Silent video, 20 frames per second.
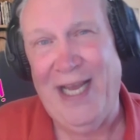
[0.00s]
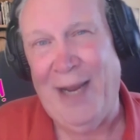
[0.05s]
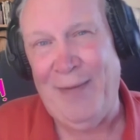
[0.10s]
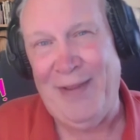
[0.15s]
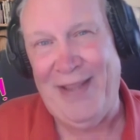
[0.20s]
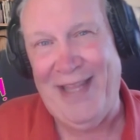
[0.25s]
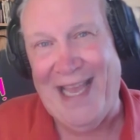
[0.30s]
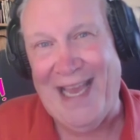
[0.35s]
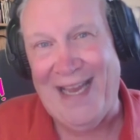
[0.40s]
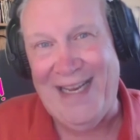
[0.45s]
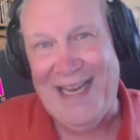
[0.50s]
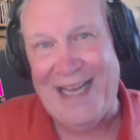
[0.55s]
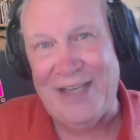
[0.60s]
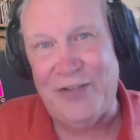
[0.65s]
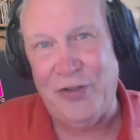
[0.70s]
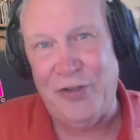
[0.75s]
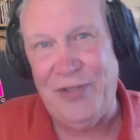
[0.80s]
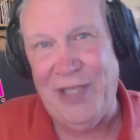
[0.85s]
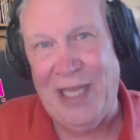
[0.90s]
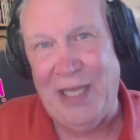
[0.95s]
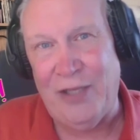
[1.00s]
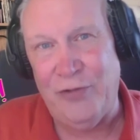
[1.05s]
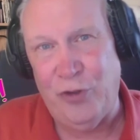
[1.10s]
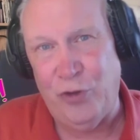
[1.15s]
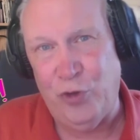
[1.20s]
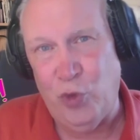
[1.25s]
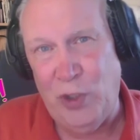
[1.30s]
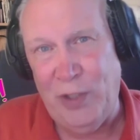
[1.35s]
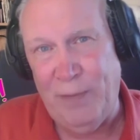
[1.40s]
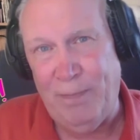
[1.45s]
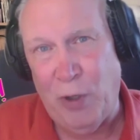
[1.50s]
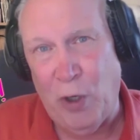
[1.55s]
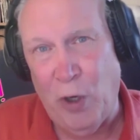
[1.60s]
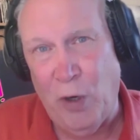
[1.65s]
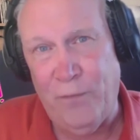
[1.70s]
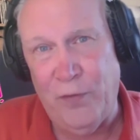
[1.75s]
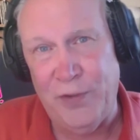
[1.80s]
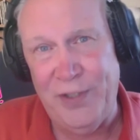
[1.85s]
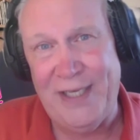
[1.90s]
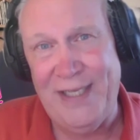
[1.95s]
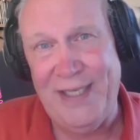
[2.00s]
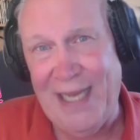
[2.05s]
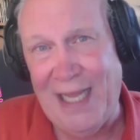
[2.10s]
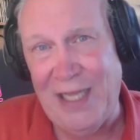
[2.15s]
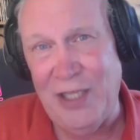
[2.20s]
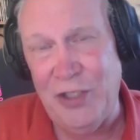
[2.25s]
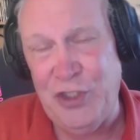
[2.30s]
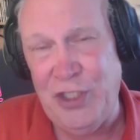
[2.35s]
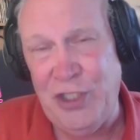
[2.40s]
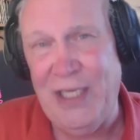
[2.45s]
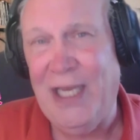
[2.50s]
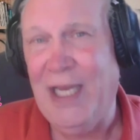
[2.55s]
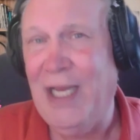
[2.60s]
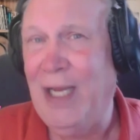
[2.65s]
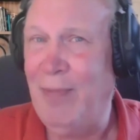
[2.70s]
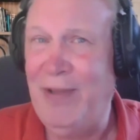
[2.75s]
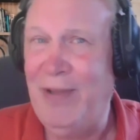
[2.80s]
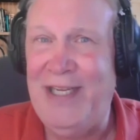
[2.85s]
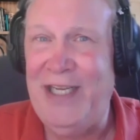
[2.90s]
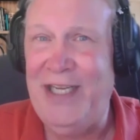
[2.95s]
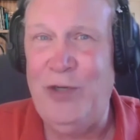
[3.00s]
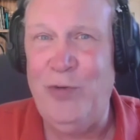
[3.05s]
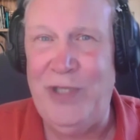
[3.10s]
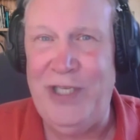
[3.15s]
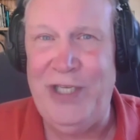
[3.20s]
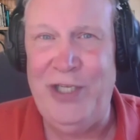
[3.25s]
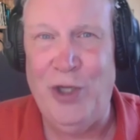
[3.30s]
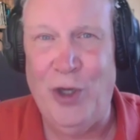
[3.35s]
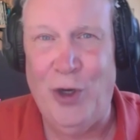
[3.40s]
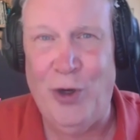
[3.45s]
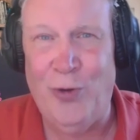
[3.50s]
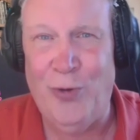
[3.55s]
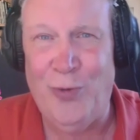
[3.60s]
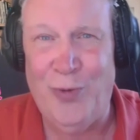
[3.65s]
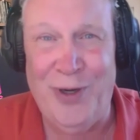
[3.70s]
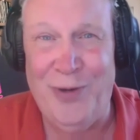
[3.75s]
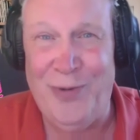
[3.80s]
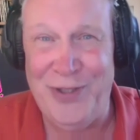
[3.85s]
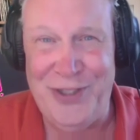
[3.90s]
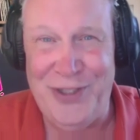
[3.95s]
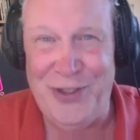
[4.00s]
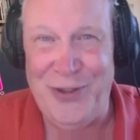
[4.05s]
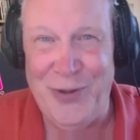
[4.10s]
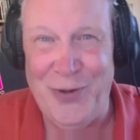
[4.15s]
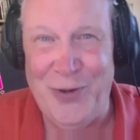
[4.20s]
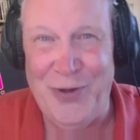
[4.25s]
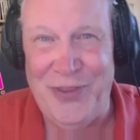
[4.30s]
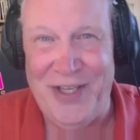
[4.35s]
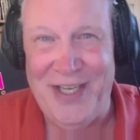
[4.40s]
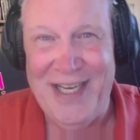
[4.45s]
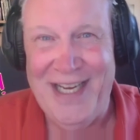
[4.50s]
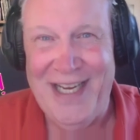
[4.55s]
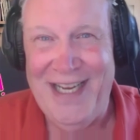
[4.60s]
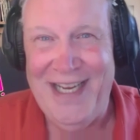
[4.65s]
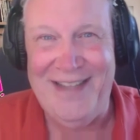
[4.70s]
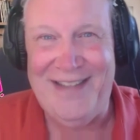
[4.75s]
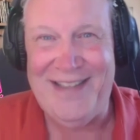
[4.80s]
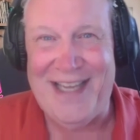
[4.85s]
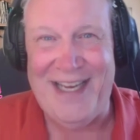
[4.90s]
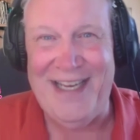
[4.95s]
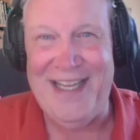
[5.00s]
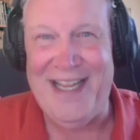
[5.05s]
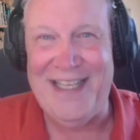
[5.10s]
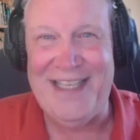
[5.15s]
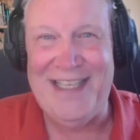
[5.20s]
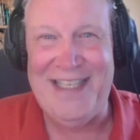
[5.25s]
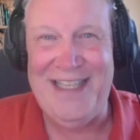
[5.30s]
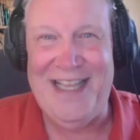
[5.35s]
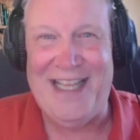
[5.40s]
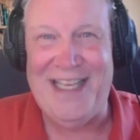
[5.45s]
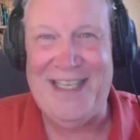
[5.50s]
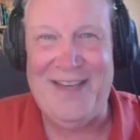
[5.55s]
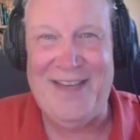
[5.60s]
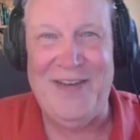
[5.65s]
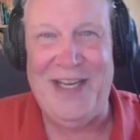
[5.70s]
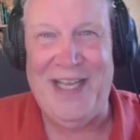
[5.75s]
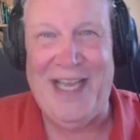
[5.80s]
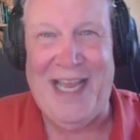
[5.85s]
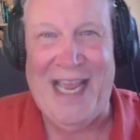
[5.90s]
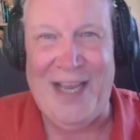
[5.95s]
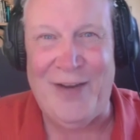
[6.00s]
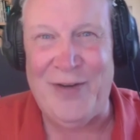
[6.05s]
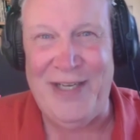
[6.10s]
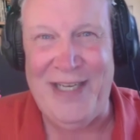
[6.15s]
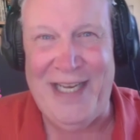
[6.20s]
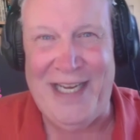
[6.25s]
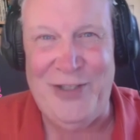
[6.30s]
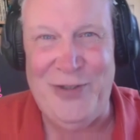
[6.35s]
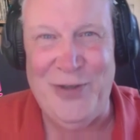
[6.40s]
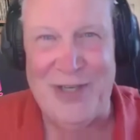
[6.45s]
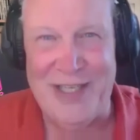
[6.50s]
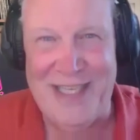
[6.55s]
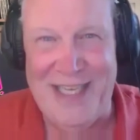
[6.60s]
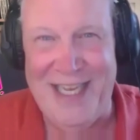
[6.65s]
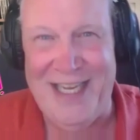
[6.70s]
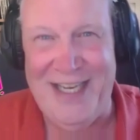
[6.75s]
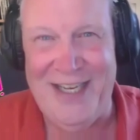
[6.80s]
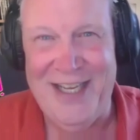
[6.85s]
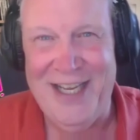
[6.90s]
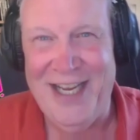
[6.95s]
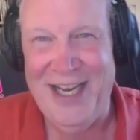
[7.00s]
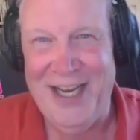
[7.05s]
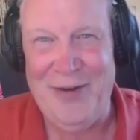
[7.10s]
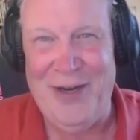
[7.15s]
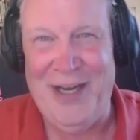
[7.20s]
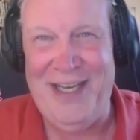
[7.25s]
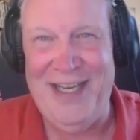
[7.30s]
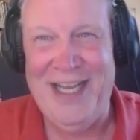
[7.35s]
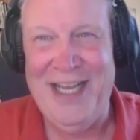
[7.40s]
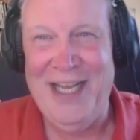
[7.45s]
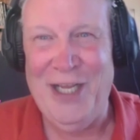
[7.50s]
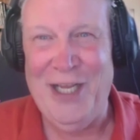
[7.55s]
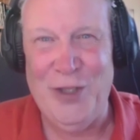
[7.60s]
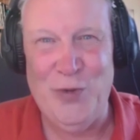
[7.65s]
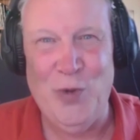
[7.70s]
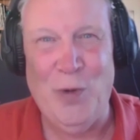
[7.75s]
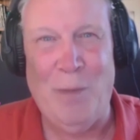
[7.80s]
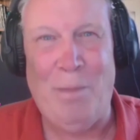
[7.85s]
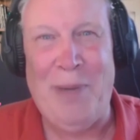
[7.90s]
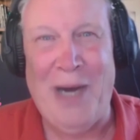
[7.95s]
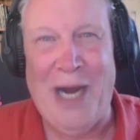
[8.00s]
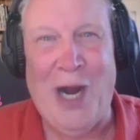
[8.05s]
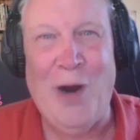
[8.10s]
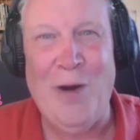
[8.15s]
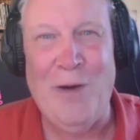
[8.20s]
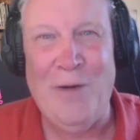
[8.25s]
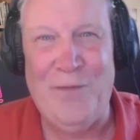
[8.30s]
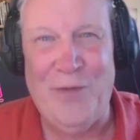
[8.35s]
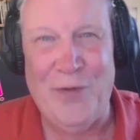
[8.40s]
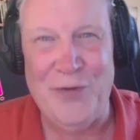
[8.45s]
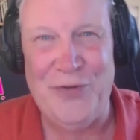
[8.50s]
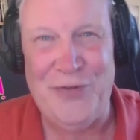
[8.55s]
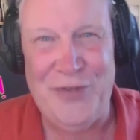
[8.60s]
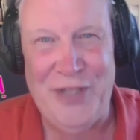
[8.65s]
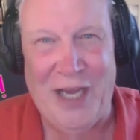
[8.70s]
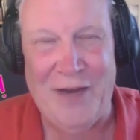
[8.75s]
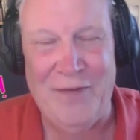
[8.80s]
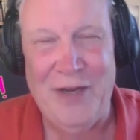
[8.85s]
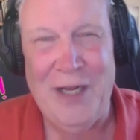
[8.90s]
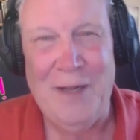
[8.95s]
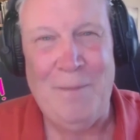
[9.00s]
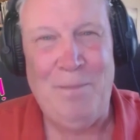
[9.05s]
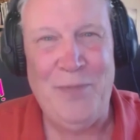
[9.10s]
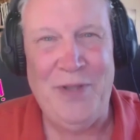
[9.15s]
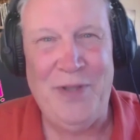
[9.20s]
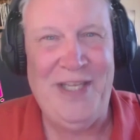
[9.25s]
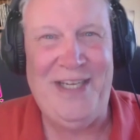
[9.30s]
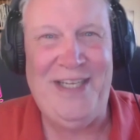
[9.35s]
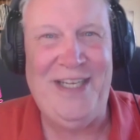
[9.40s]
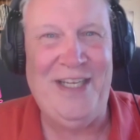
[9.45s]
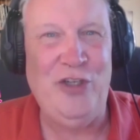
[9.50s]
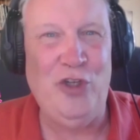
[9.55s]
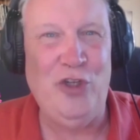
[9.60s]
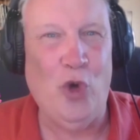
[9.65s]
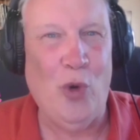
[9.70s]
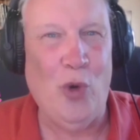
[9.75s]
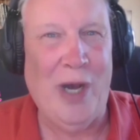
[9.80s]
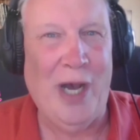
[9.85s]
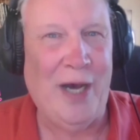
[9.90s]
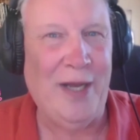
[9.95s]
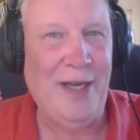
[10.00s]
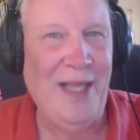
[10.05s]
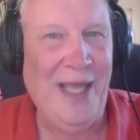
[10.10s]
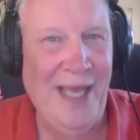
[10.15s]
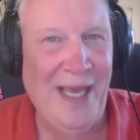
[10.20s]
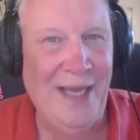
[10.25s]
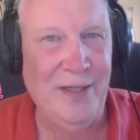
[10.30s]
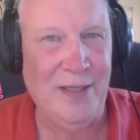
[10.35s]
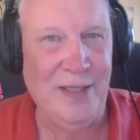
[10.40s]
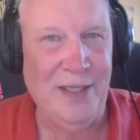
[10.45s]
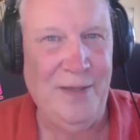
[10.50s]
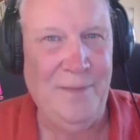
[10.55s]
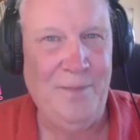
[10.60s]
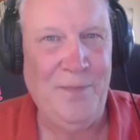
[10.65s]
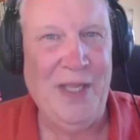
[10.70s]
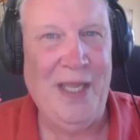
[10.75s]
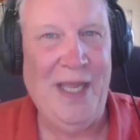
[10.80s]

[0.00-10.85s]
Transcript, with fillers: I mean, they had access now to this really powerful technology, but they didn't really know what to do with it. It's kind of like giving a hand grenade to a kid, all right? It's real powerful stuff, but they didn't know how to handle it.